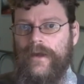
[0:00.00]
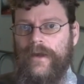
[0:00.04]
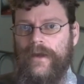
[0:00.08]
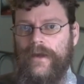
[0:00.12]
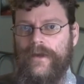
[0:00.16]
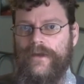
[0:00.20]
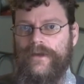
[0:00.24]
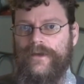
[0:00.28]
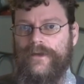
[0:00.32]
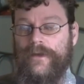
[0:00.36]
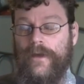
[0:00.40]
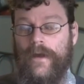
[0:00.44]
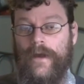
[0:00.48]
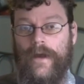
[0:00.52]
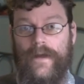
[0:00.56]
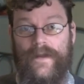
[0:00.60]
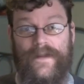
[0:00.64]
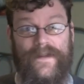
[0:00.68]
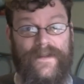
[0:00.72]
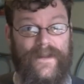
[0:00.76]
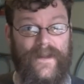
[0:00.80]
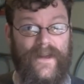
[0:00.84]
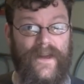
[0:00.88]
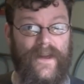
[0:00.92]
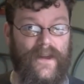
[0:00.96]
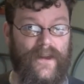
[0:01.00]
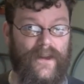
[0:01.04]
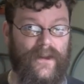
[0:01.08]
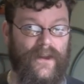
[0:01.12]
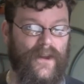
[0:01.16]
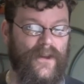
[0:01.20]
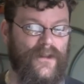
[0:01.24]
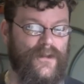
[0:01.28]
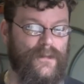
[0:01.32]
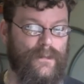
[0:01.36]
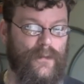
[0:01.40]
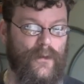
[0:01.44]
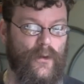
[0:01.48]
It's thick,
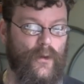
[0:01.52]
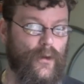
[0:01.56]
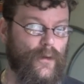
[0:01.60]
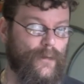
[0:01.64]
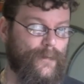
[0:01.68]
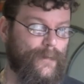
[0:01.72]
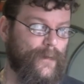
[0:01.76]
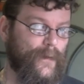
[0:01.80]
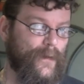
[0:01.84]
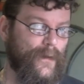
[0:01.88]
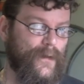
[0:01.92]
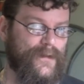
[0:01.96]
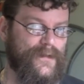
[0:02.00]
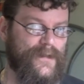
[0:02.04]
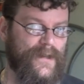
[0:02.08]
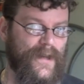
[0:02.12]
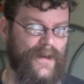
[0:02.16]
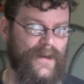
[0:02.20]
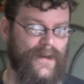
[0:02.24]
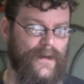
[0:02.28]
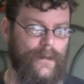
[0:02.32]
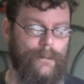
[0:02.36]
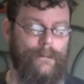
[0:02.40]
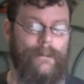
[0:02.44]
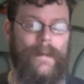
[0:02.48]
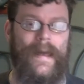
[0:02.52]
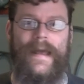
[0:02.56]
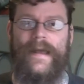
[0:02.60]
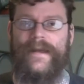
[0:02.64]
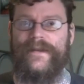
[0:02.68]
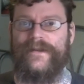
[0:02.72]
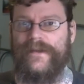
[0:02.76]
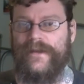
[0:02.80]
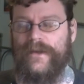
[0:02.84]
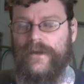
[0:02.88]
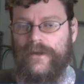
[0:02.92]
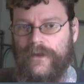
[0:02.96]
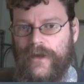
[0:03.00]
it's beautiful, it's got an
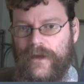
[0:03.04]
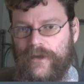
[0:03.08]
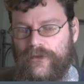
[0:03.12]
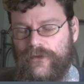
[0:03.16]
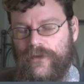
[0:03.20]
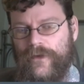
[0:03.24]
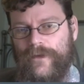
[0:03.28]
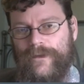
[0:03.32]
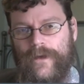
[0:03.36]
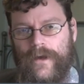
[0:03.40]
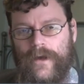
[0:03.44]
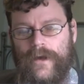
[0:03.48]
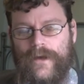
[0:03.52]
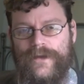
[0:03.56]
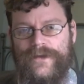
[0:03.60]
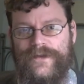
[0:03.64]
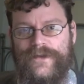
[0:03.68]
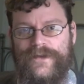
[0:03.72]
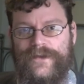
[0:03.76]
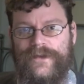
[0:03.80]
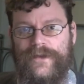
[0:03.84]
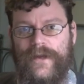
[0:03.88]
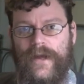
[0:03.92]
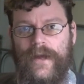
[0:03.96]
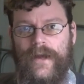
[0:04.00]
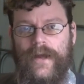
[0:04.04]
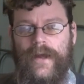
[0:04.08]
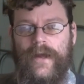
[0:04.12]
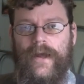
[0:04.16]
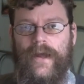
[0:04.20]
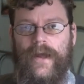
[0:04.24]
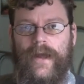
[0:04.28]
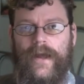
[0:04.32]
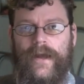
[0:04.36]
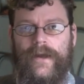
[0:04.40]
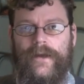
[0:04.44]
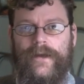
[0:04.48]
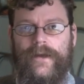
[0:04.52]
amazing collection of artists,
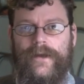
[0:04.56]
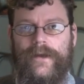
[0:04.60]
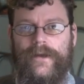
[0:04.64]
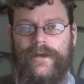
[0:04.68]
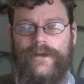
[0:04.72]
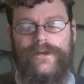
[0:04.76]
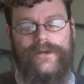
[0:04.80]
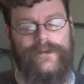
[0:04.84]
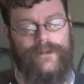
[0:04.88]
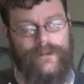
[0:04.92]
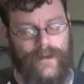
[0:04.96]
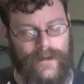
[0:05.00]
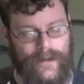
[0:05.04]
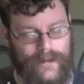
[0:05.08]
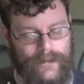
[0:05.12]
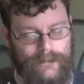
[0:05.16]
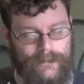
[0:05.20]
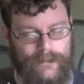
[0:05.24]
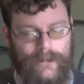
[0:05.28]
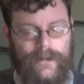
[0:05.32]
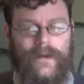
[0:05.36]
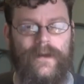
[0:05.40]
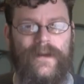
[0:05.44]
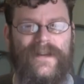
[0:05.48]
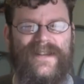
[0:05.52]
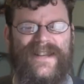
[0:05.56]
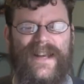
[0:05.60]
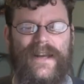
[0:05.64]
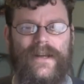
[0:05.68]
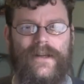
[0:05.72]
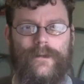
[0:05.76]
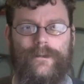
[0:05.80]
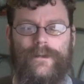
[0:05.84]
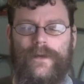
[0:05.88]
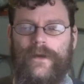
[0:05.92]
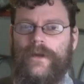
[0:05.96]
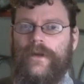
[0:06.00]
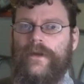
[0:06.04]
and it is, well, an
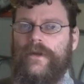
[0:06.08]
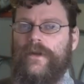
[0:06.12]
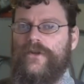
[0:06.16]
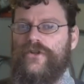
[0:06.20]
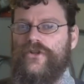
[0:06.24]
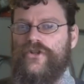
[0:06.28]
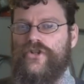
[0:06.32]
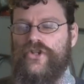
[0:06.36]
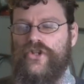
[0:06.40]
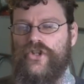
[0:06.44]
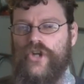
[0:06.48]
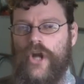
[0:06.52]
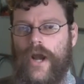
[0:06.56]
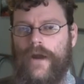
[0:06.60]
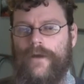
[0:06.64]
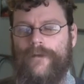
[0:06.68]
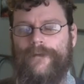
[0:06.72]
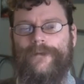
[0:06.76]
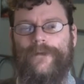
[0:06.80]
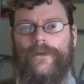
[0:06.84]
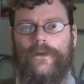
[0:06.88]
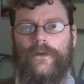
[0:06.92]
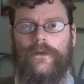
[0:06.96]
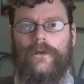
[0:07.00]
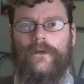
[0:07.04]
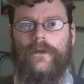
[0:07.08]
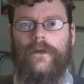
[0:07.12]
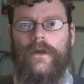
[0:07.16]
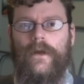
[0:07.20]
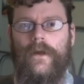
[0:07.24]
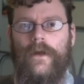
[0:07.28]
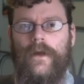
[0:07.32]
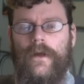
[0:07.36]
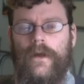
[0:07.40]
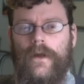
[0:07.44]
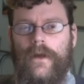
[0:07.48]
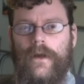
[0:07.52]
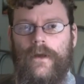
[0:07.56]
encyclopedia just chock full
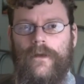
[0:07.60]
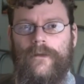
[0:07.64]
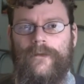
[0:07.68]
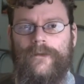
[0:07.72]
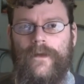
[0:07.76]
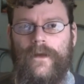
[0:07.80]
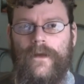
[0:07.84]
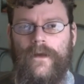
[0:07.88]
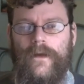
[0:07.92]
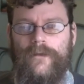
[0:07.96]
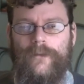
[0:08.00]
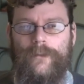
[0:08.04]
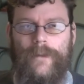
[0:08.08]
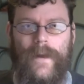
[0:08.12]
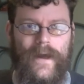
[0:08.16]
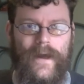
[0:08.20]
of